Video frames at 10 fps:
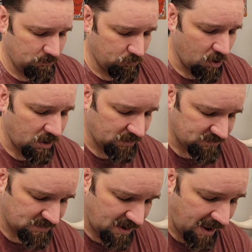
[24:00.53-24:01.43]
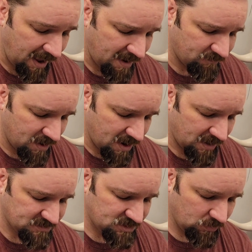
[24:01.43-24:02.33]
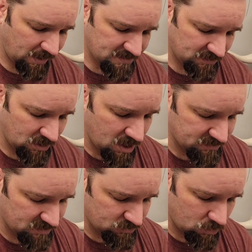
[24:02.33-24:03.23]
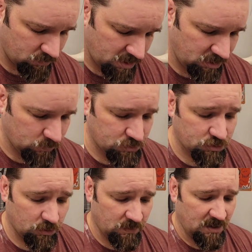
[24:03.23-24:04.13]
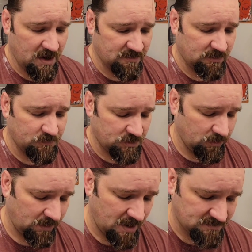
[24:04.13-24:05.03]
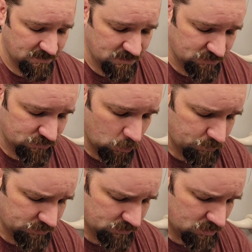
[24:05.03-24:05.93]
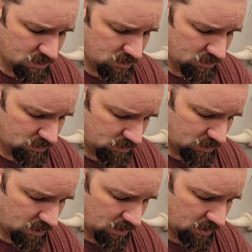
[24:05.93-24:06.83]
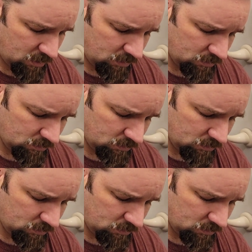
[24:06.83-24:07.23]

products that have a high stearic acid content already to ensure that he has enough stearic acid in his soap. And